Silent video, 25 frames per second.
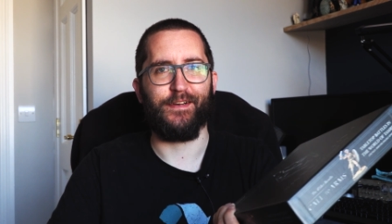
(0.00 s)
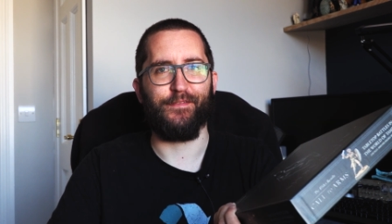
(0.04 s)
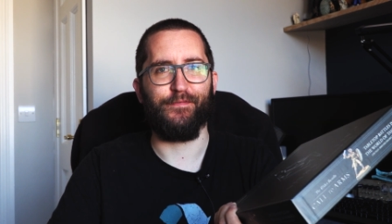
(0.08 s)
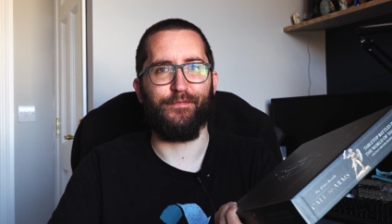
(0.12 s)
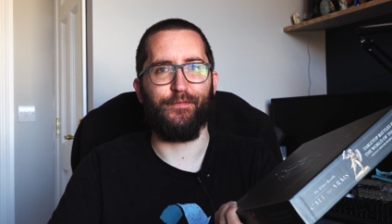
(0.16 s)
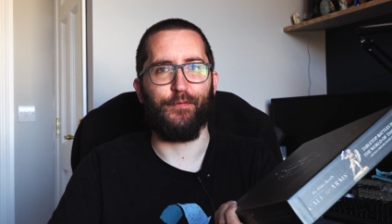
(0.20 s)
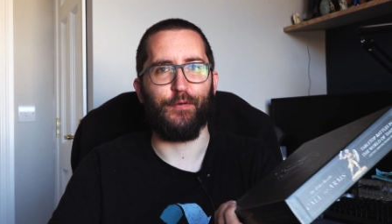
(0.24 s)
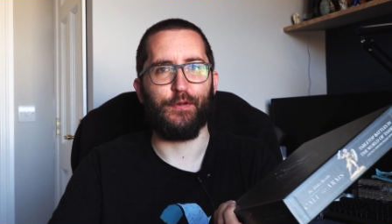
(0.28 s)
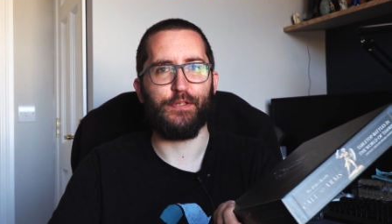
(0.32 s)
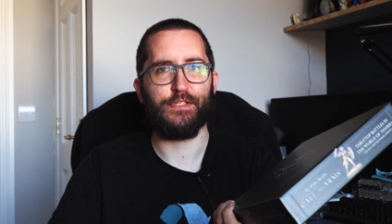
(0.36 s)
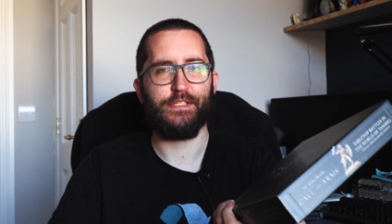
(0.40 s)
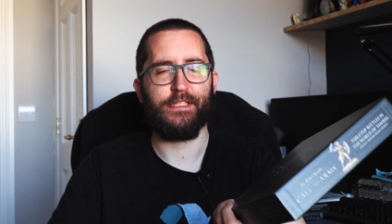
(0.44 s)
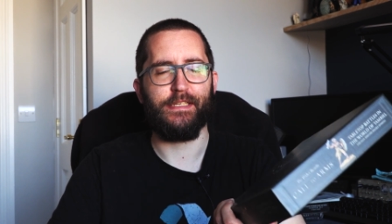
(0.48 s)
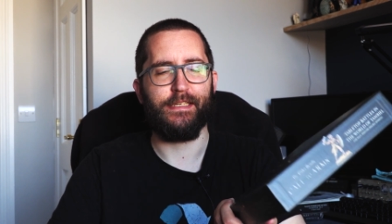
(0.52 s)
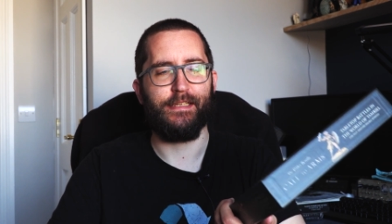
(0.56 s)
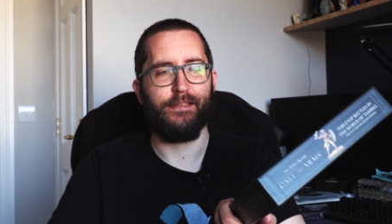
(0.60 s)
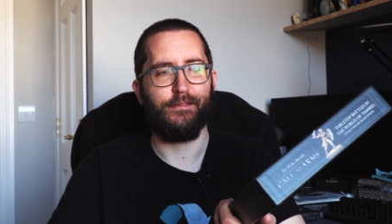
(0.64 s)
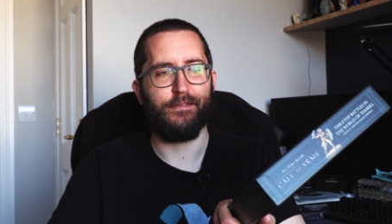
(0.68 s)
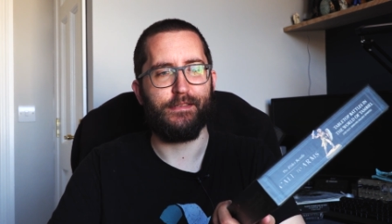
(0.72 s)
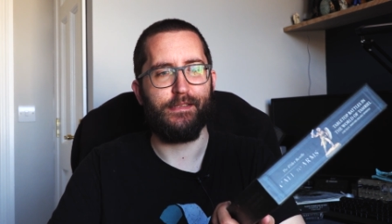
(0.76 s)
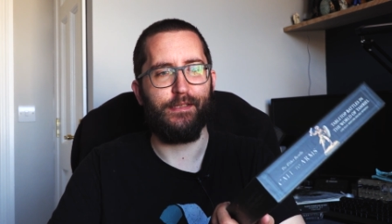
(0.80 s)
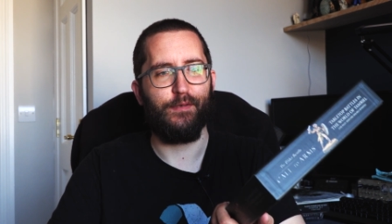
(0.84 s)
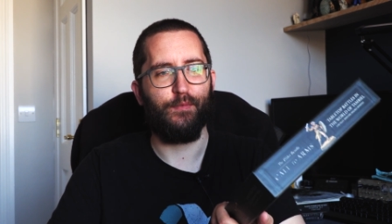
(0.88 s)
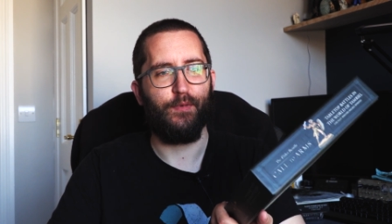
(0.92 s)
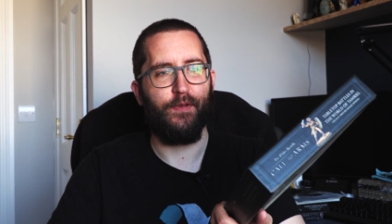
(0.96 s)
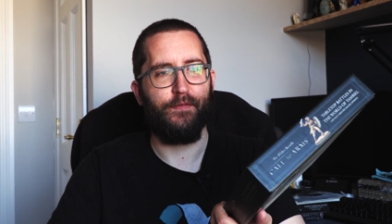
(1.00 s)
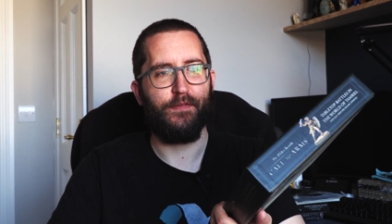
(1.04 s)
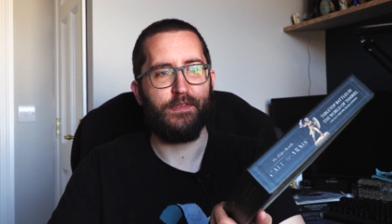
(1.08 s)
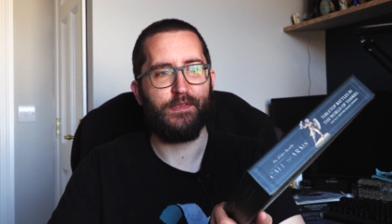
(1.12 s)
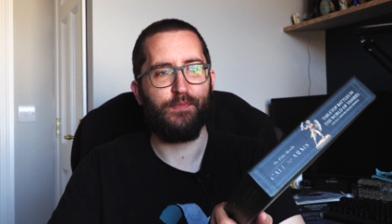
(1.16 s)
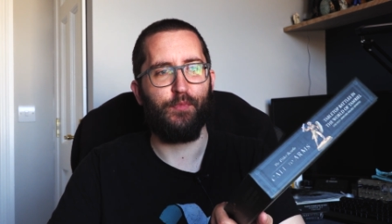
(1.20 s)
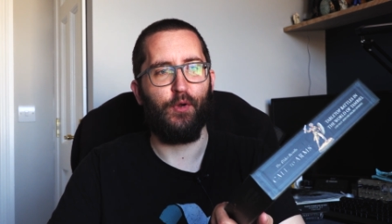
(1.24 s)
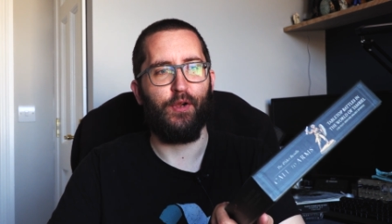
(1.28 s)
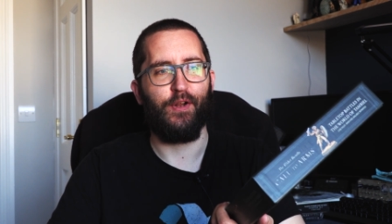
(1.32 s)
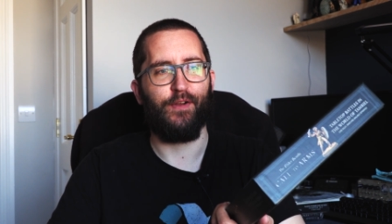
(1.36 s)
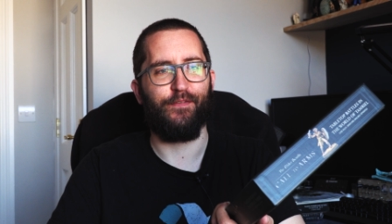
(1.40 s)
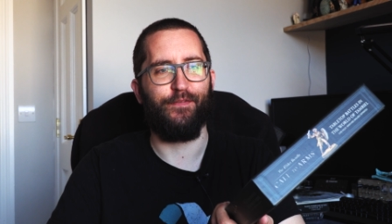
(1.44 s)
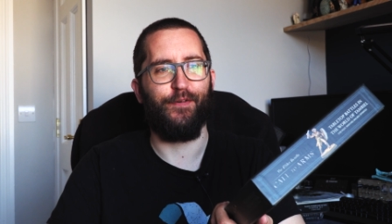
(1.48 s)
Unfortunately, there's a little bit of a
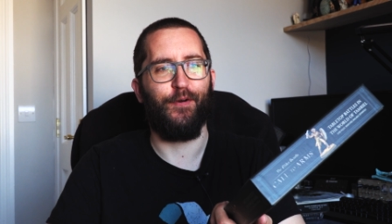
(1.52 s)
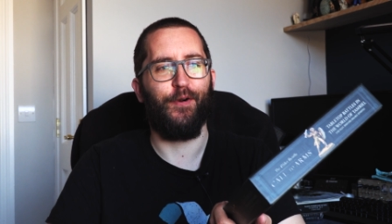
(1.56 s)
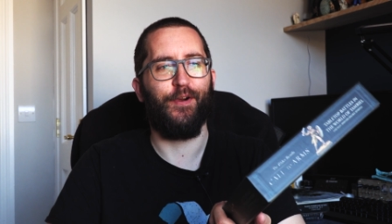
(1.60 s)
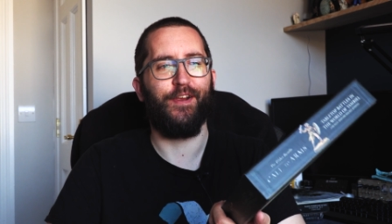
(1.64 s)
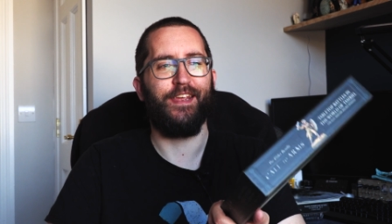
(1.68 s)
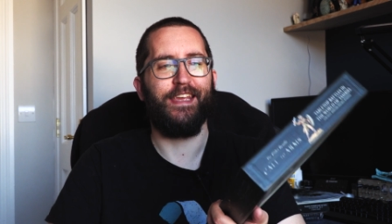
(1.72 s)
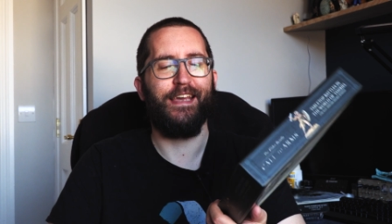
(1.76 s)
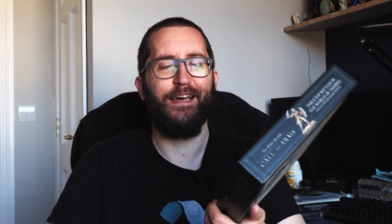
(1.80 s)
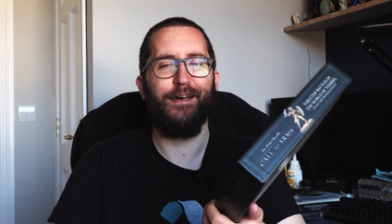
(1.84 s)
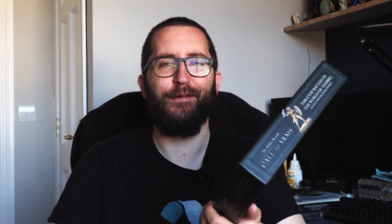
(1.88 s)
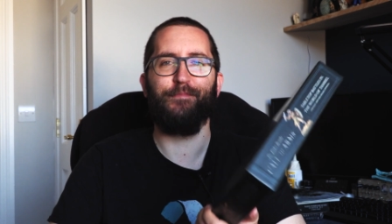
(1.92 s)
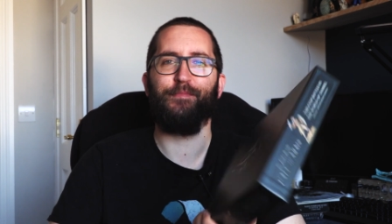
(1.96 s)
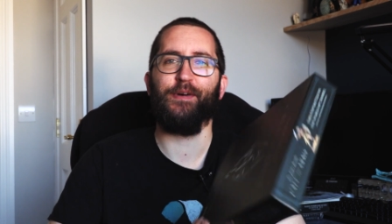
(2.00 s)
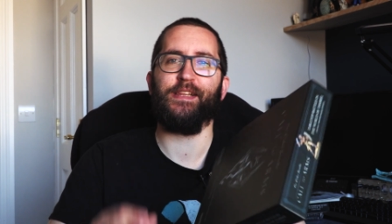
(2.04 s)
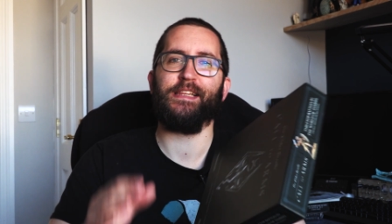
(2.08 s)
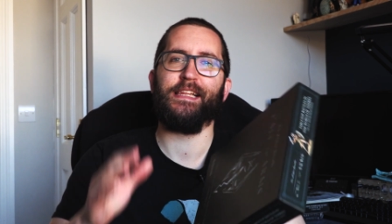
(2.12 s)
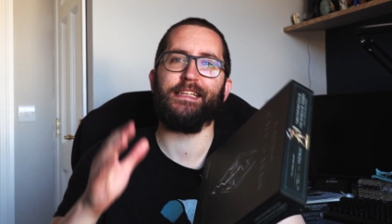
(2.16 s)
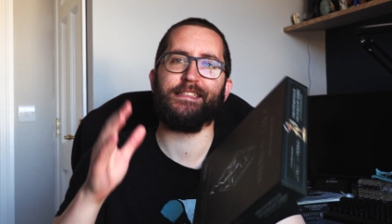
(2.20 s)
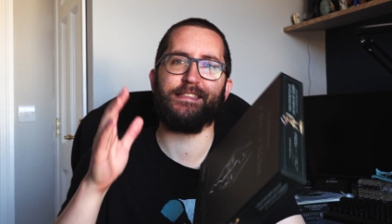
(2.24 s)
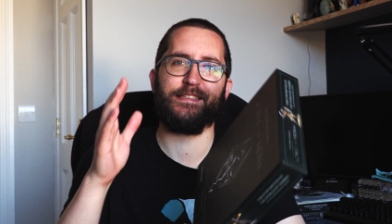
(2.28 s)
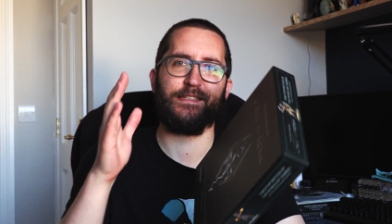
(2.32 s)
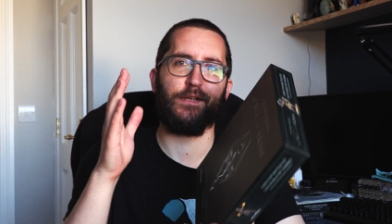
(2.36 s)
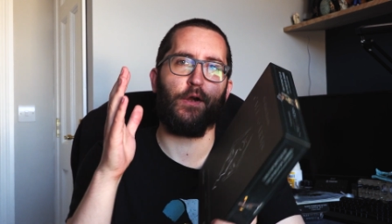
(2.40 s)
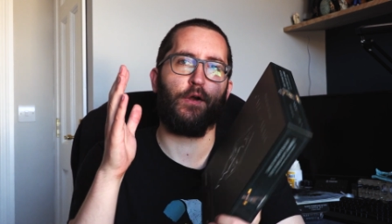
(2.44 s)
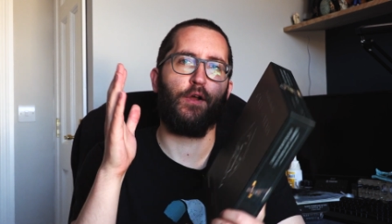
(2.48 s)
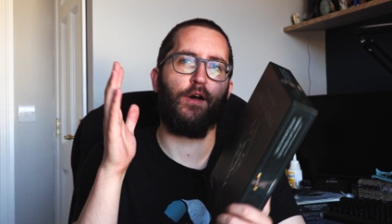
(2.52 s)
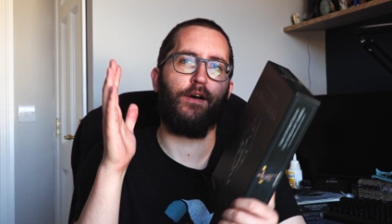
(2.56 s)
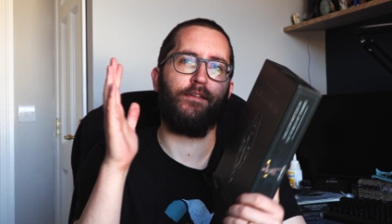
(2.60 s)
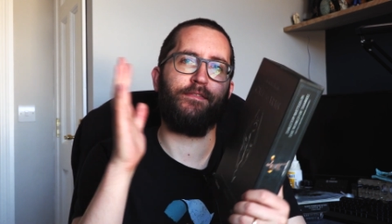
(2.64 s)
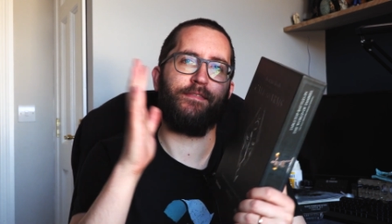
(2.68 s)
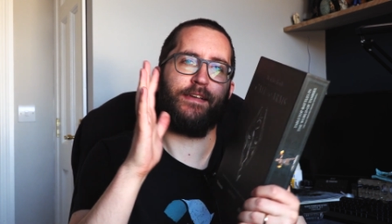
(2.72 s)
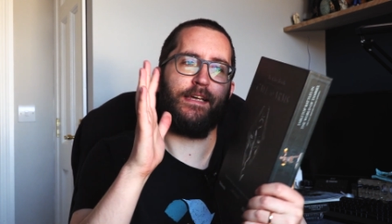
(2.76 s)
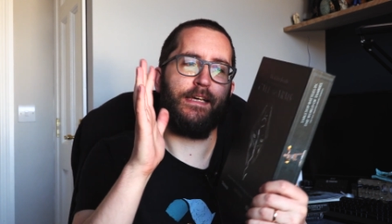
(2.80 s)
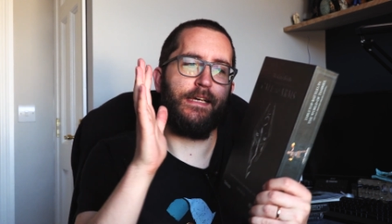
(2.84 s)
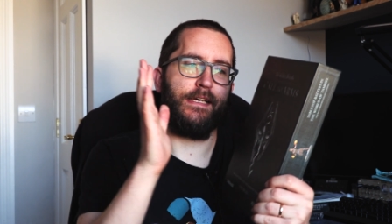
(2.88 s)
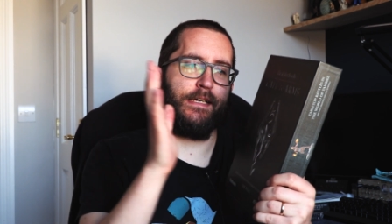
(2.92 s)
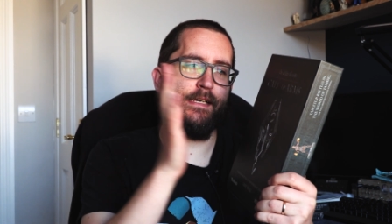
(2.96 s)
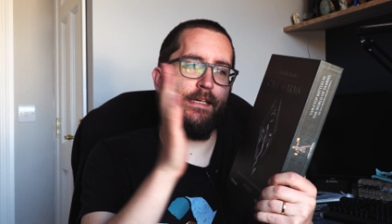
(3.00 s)
spoiler for you. But let's start off